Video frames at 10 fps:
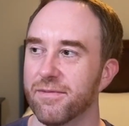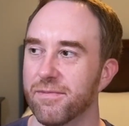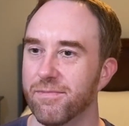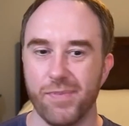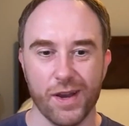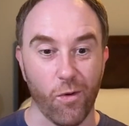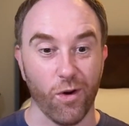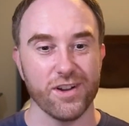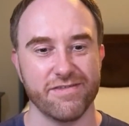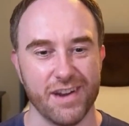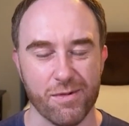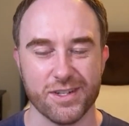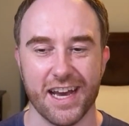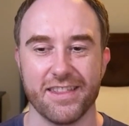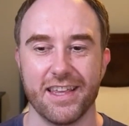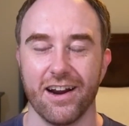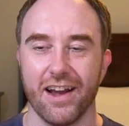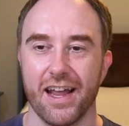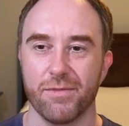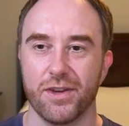big world of numbers out there,
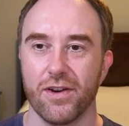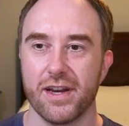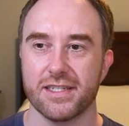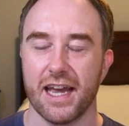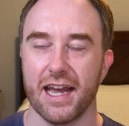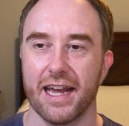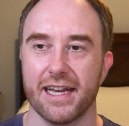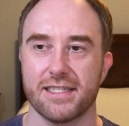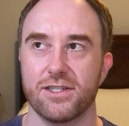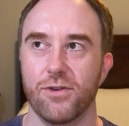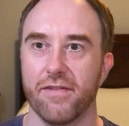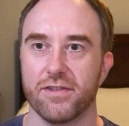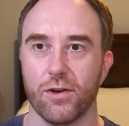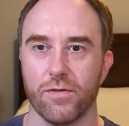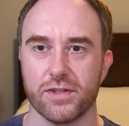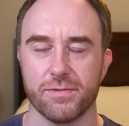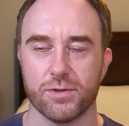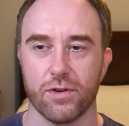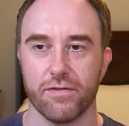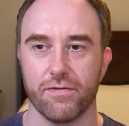and I'm curious. I guess you have to go for some
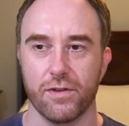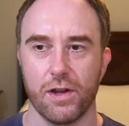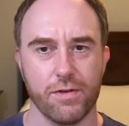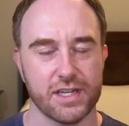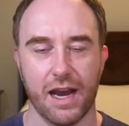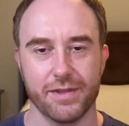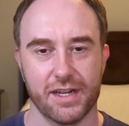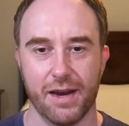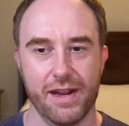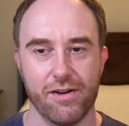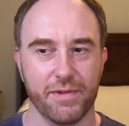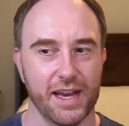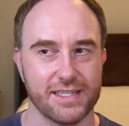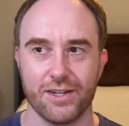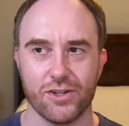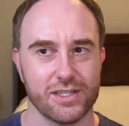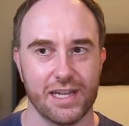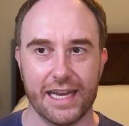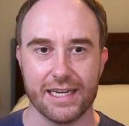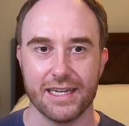sort of lowest common denominator. I'm guessing just
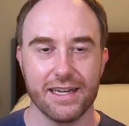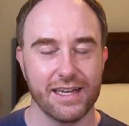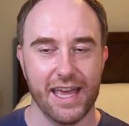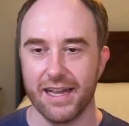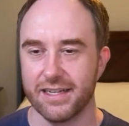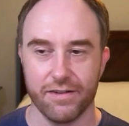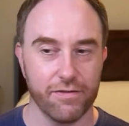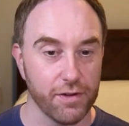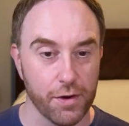like int and float or